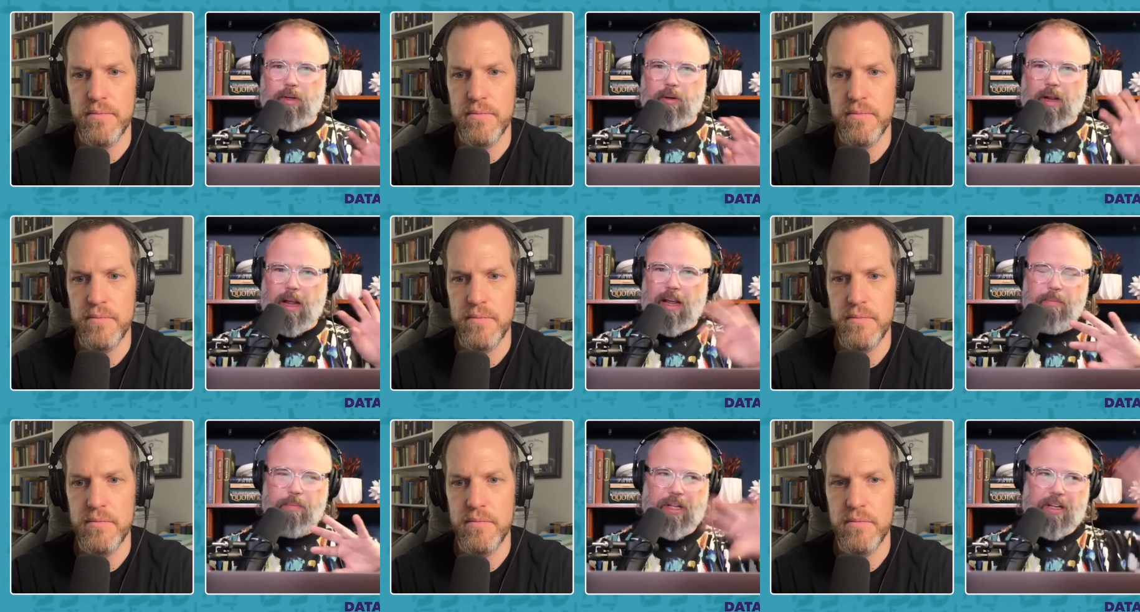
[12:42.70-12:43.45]
Speaker 1: ha,
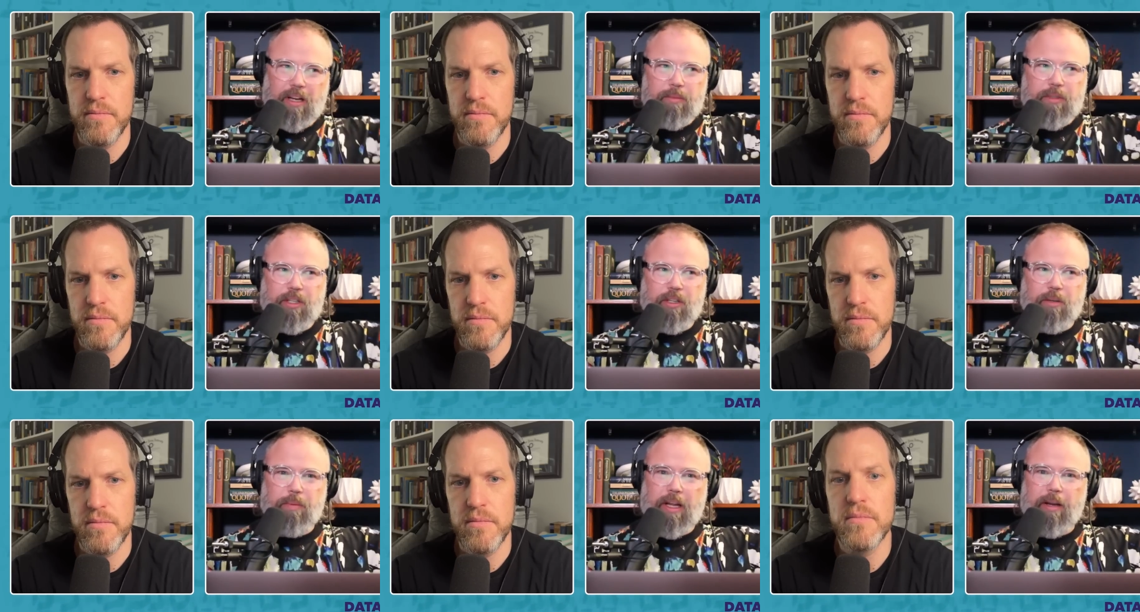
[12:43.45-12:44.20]
pl- comes into
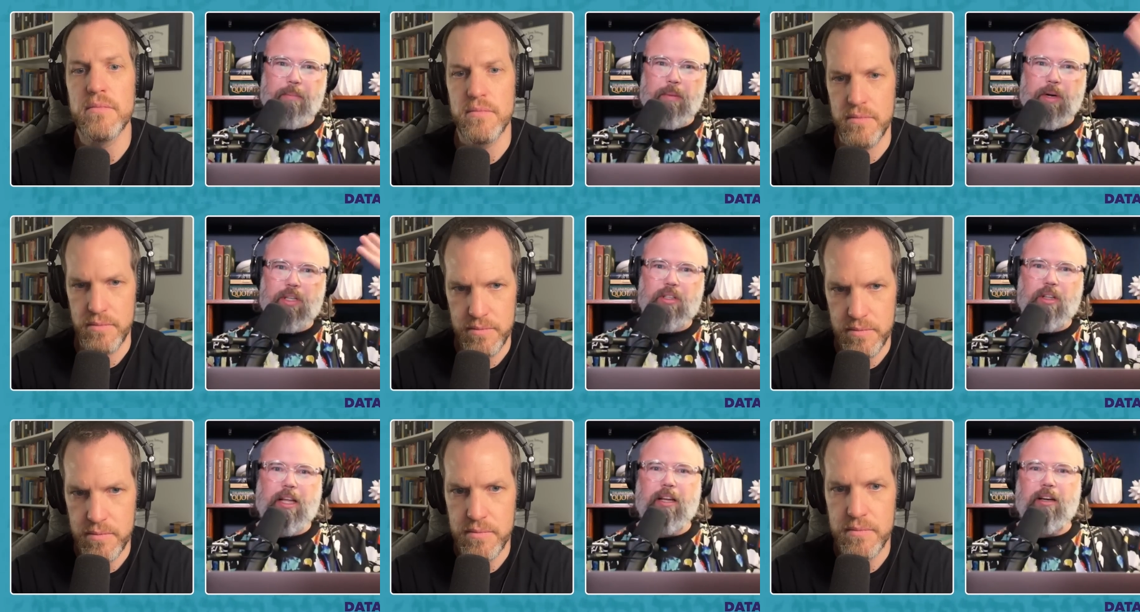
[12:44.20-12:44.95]
play much
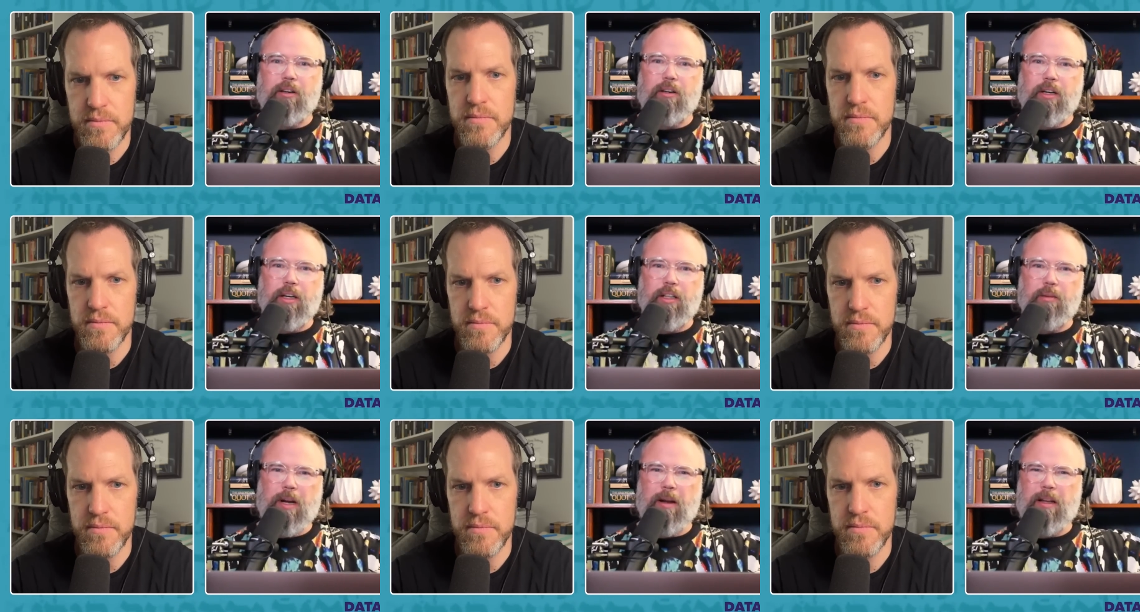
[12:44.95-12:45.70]
later in mm-hmm. the
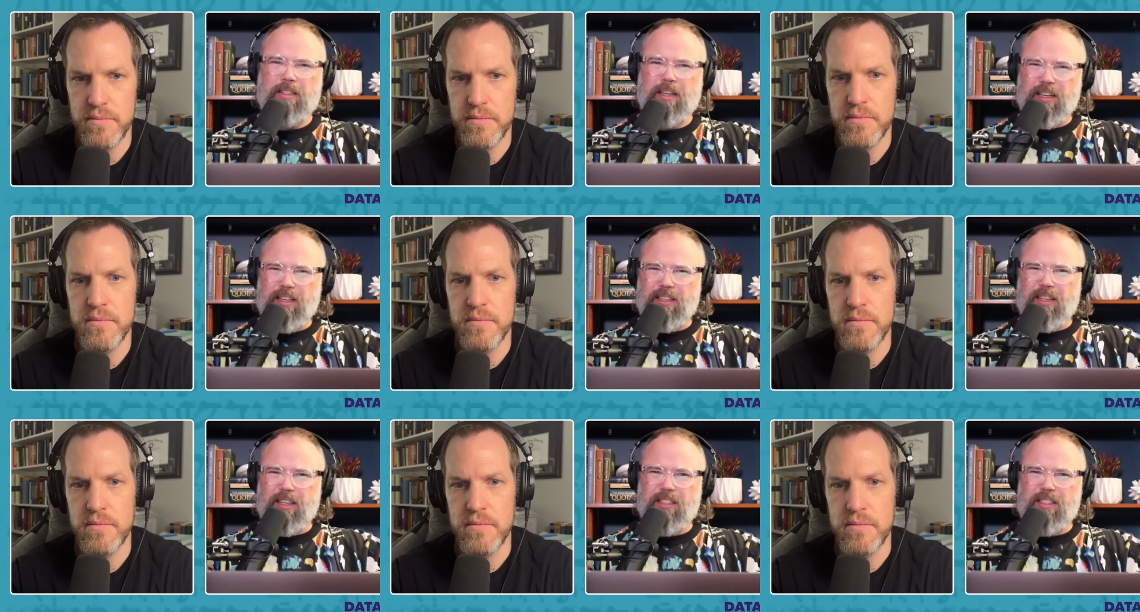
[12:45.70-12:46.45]
Bible. Is it in
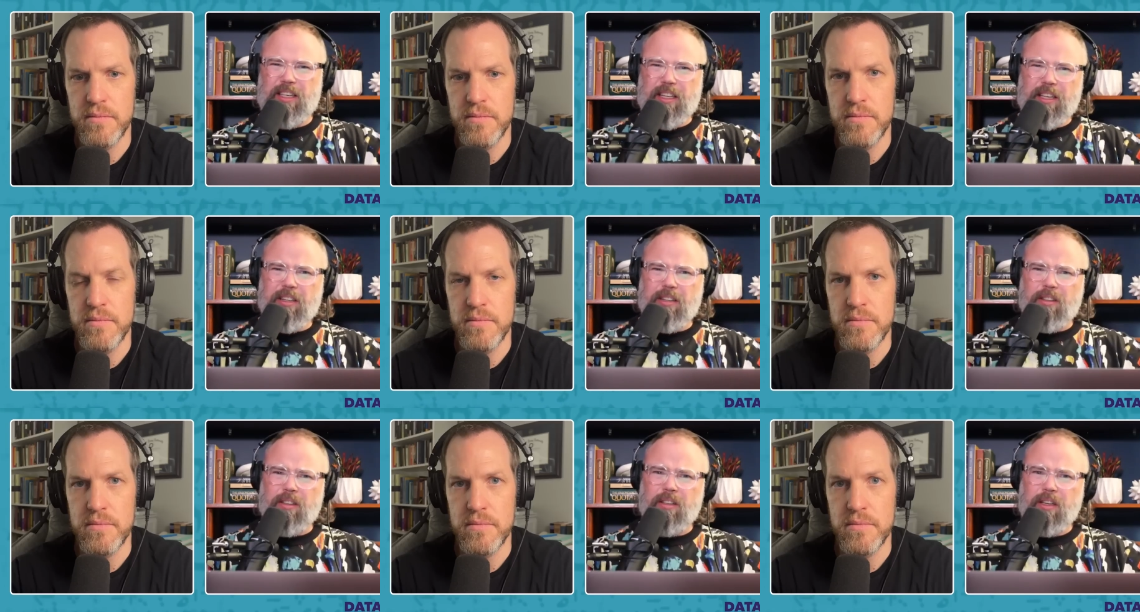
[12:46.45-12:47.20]

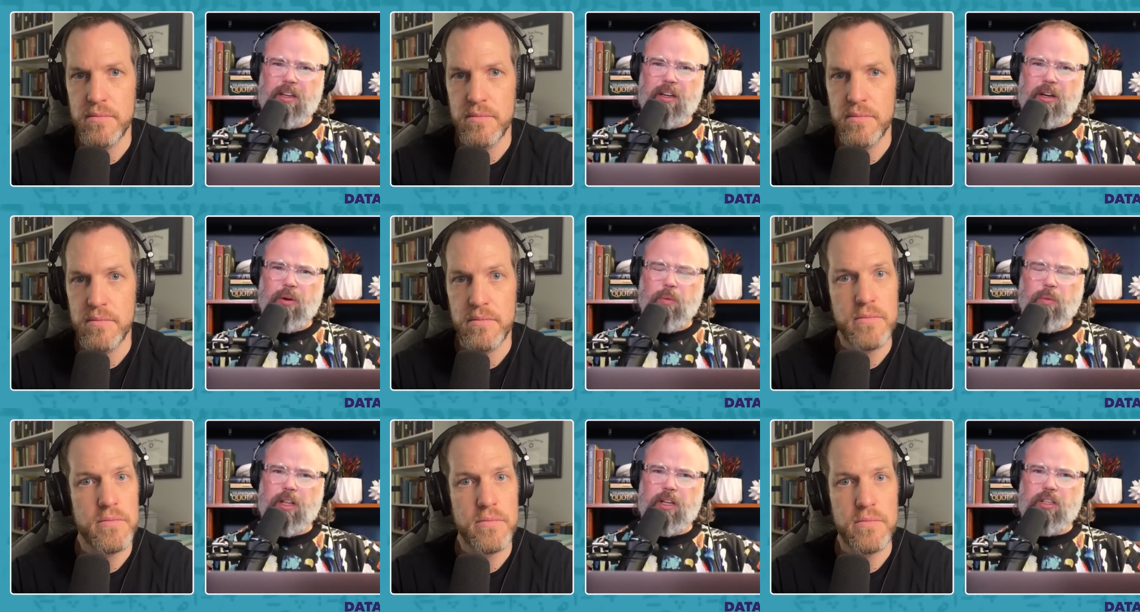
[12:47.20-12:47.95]
Ezekiel? where
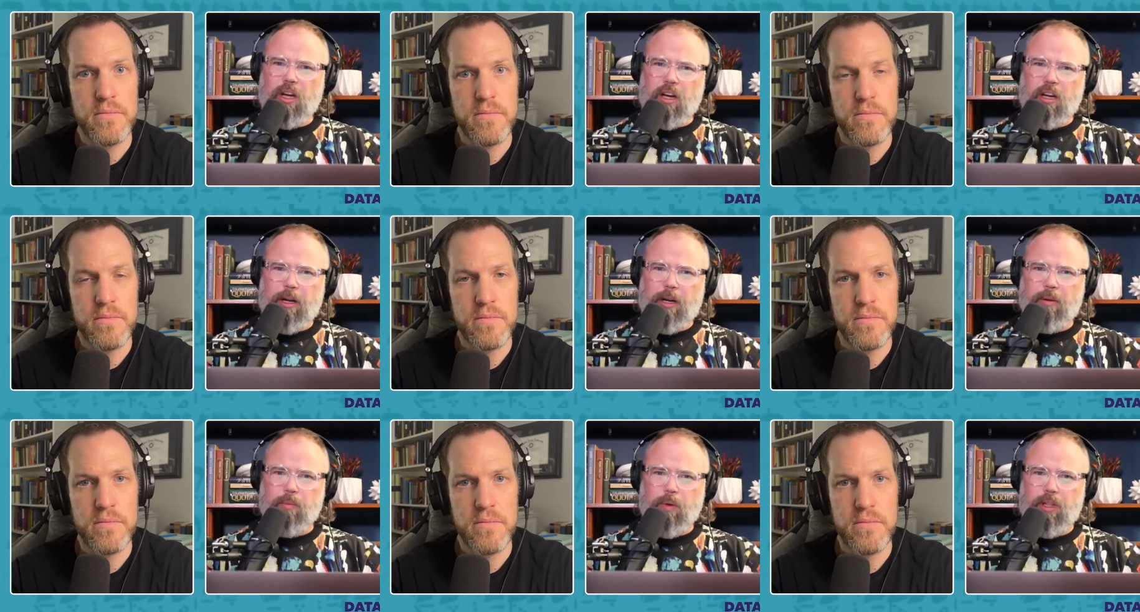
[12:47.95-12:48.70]
they talk about
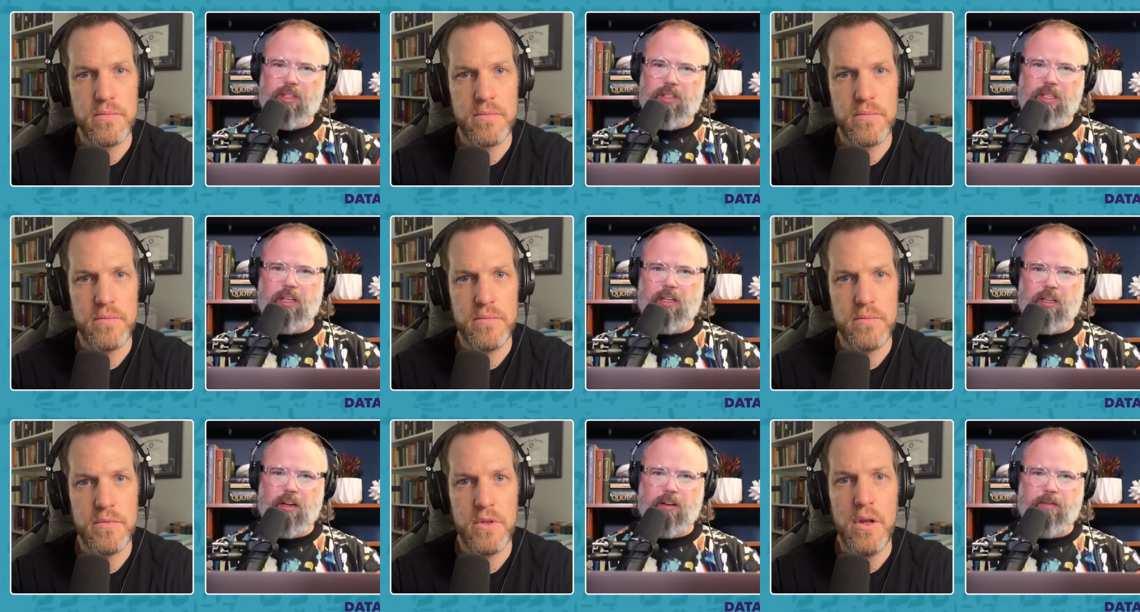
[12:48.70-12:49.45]
what the sin
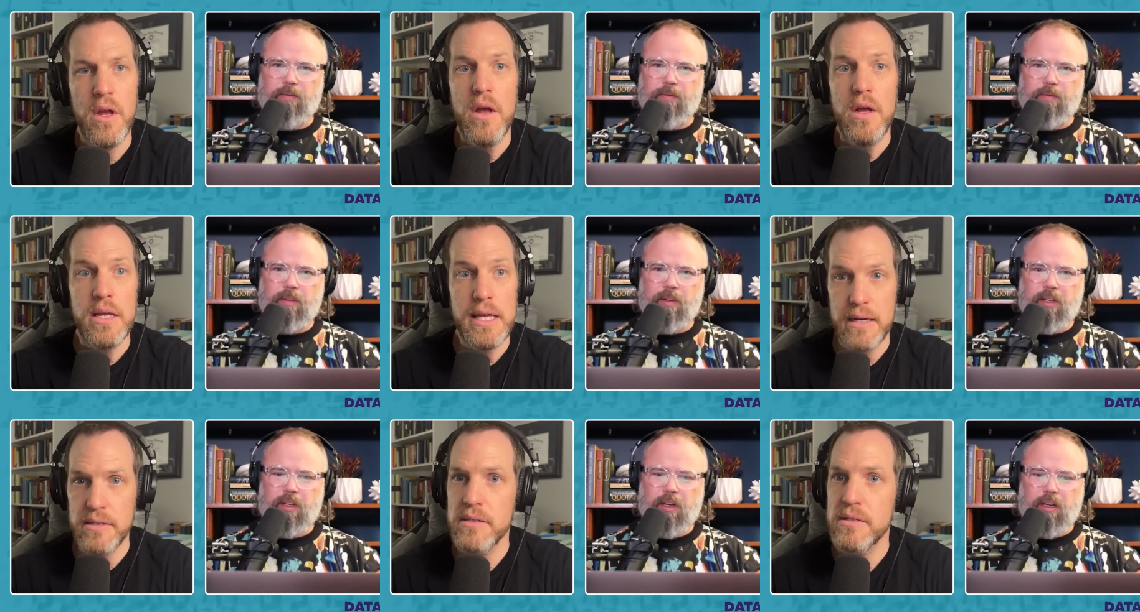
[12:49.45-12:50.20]
of
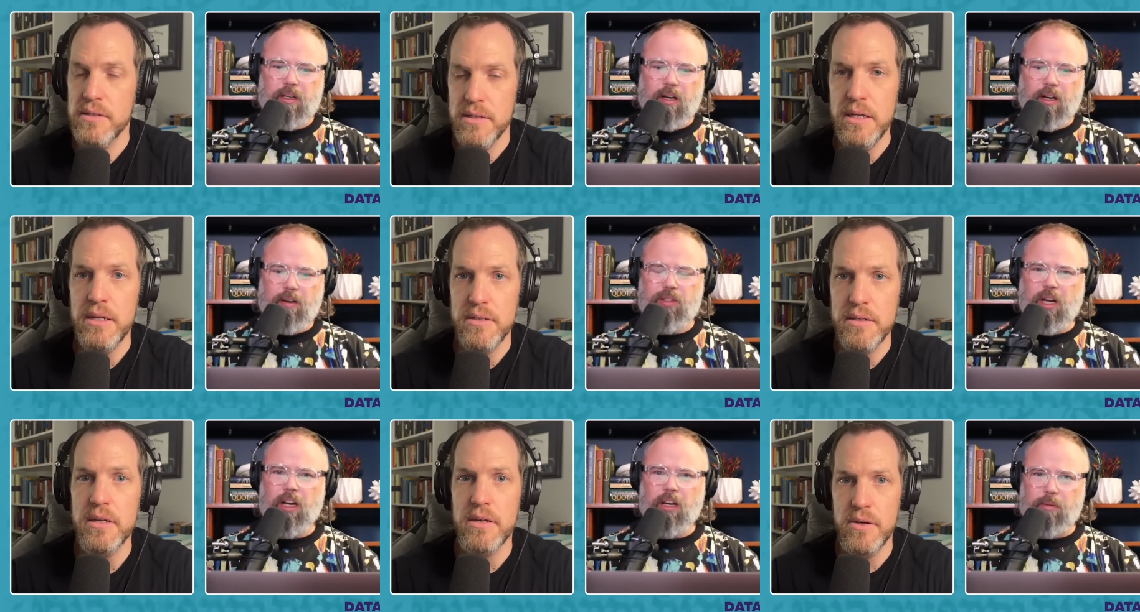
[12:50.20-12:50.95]
yes of
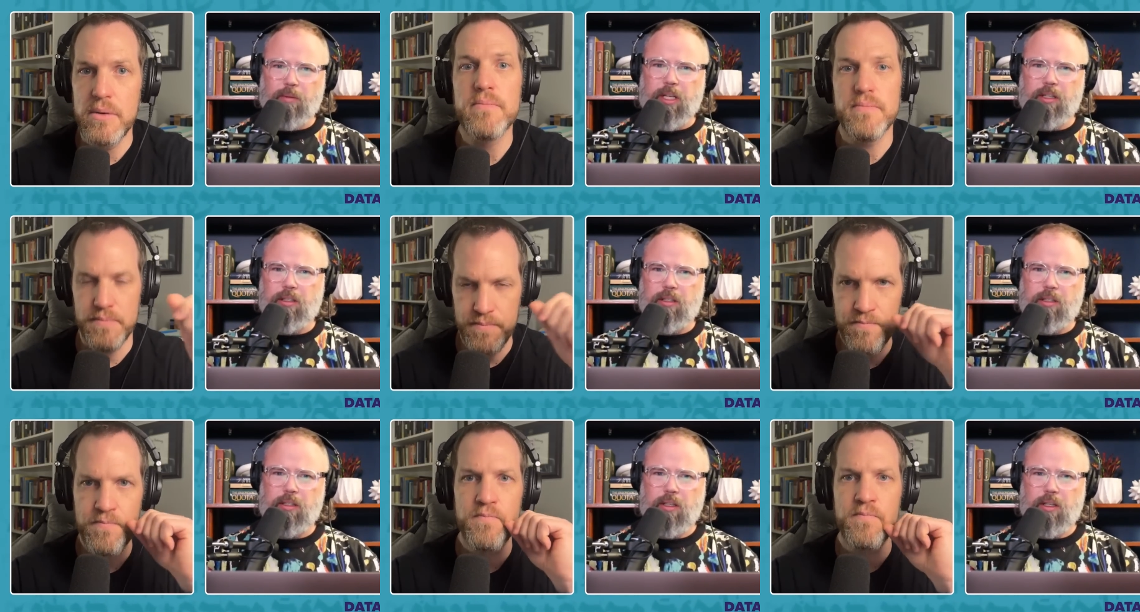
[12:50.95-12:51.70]
Sodom Ezekiel. is. Mm
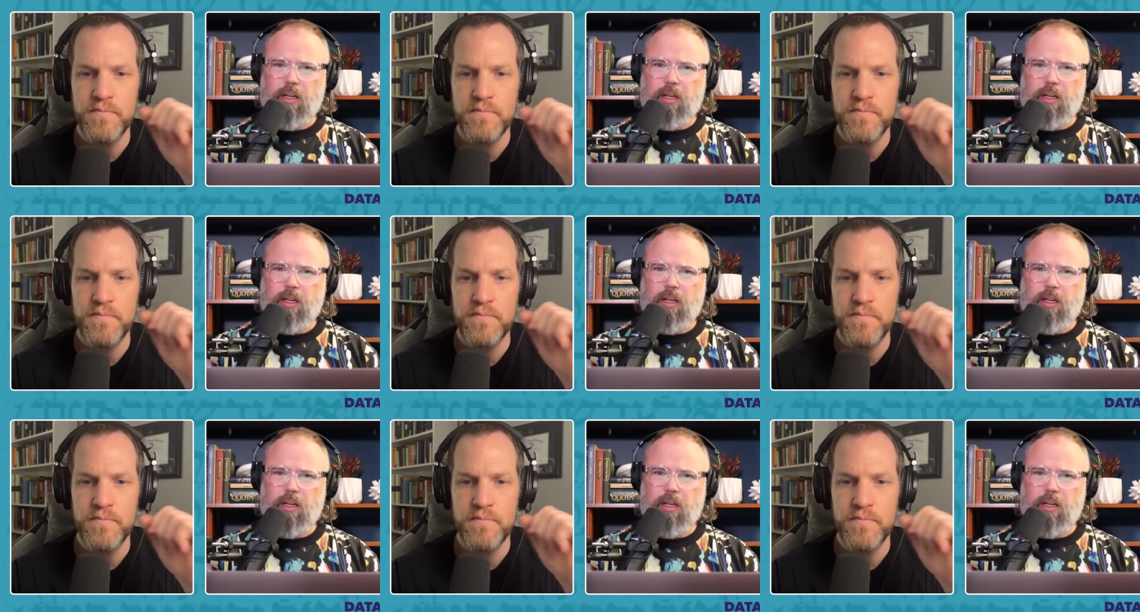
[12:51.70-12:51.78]
-hmm.